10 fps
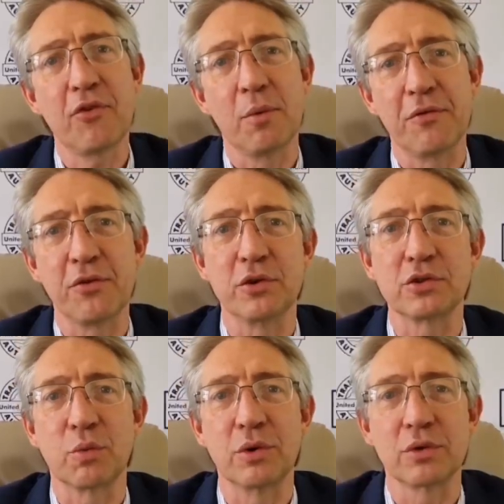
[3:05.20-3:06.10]
from a
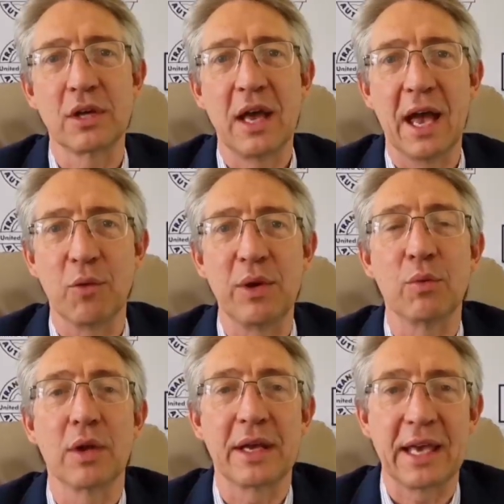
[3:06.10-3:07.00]
first world and we
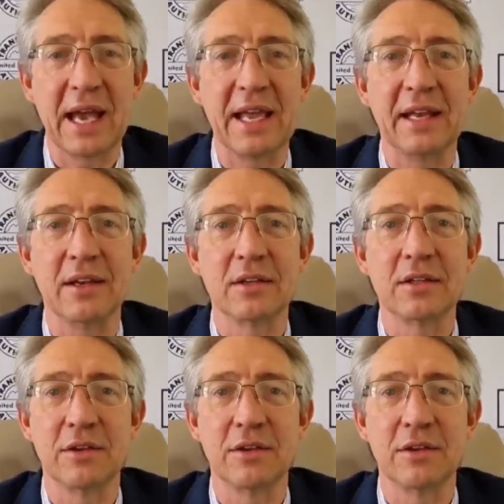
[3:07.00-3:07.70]
will again